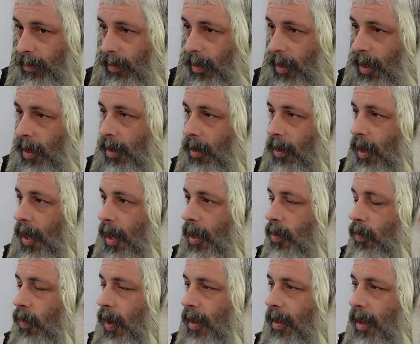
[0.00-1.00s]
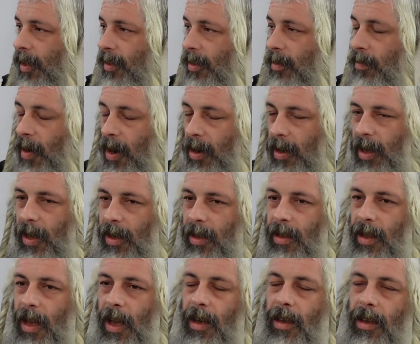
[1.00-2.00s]
in any way that demarcated
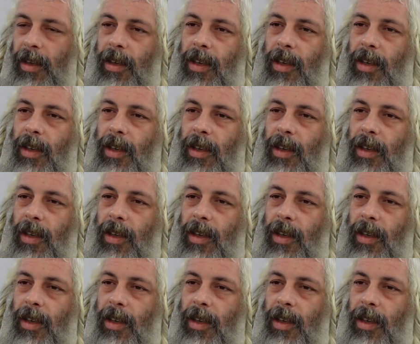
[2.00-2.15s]
that.